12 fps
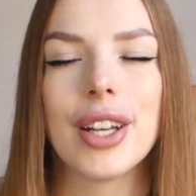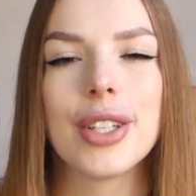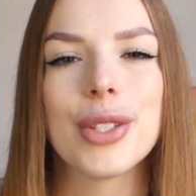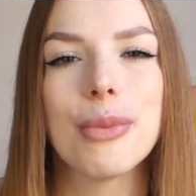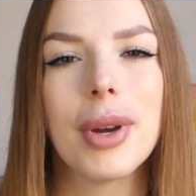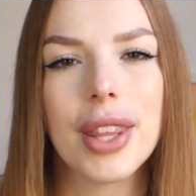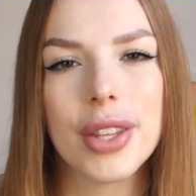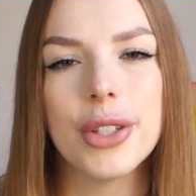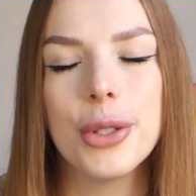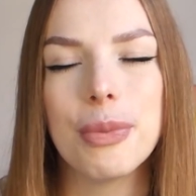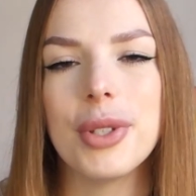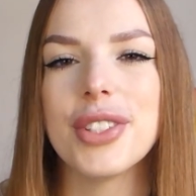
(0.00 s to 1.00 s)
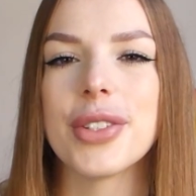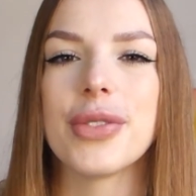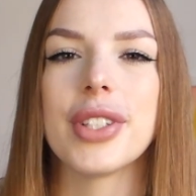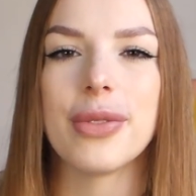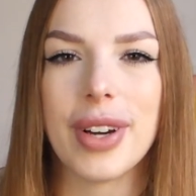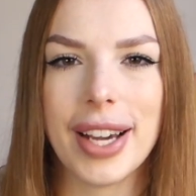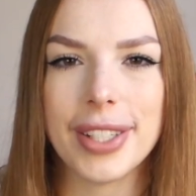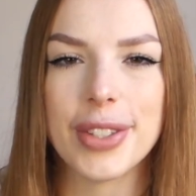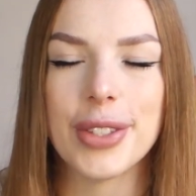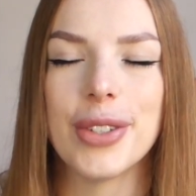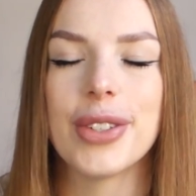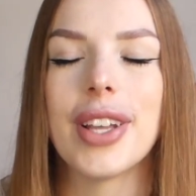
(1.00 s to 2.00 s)
So my third piece of
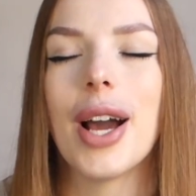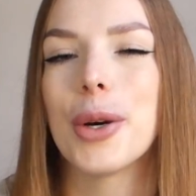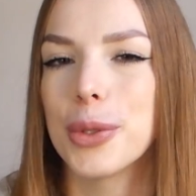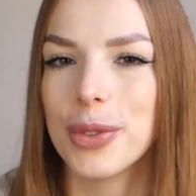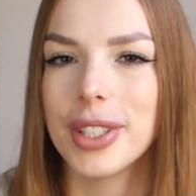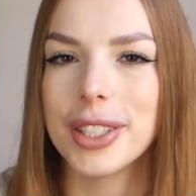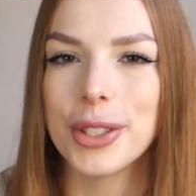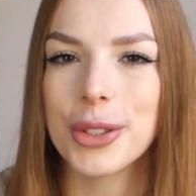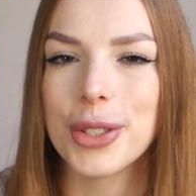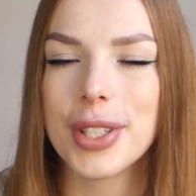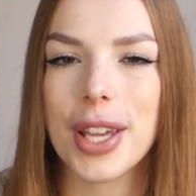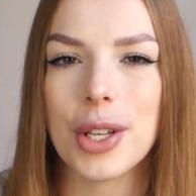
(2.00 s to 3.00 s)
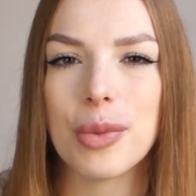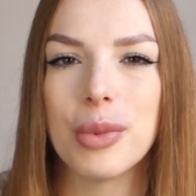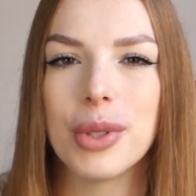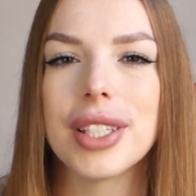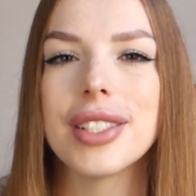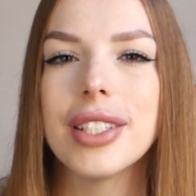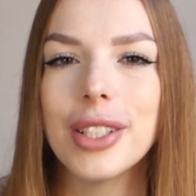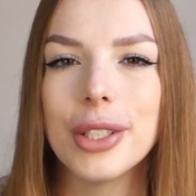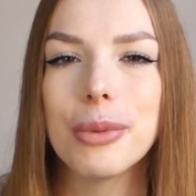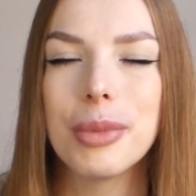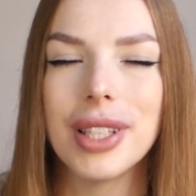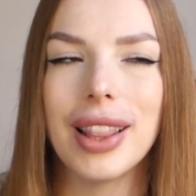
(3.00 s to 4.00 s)
advice on how to fill in your sketchbook is a
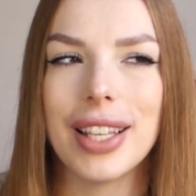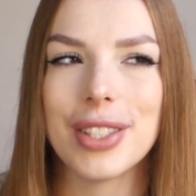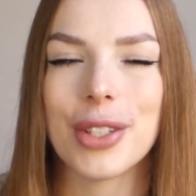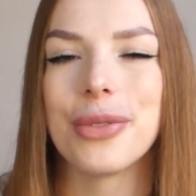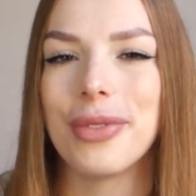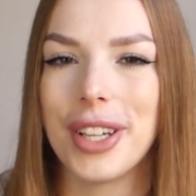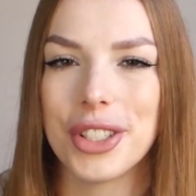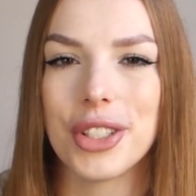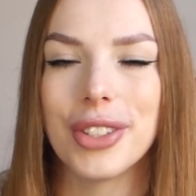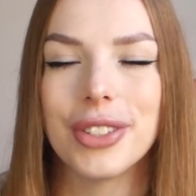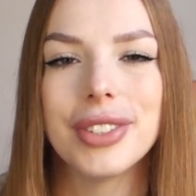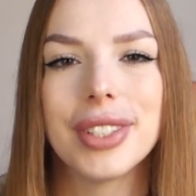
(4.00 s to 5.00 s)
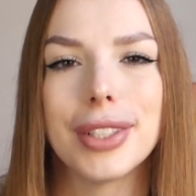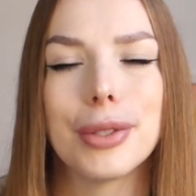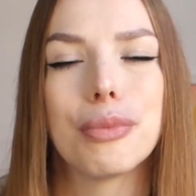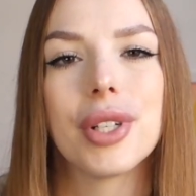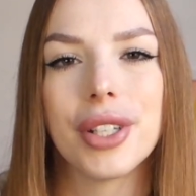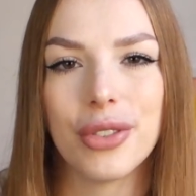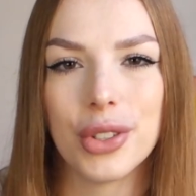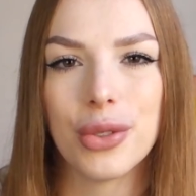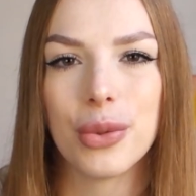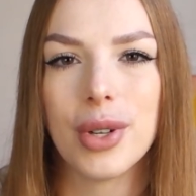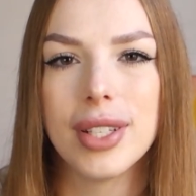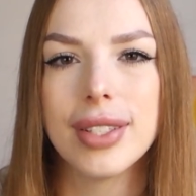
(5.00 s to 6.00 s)
little bit less conventional than the
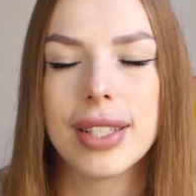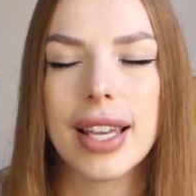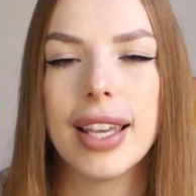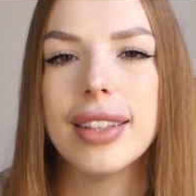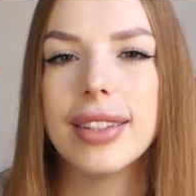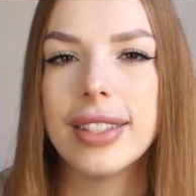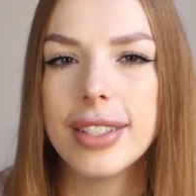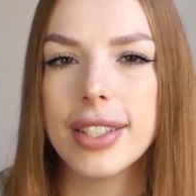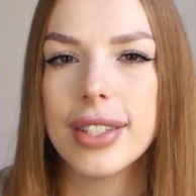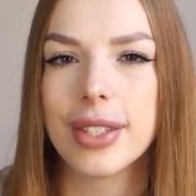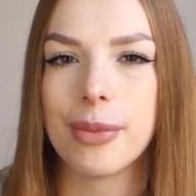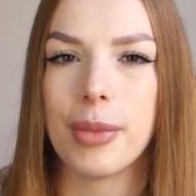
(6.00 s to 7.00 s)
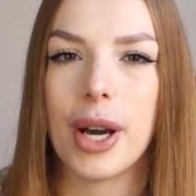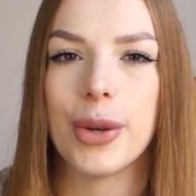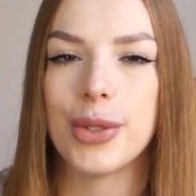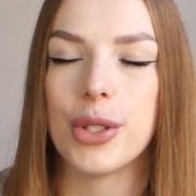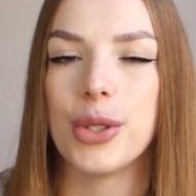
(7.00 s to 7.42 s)
previous ones. And this is about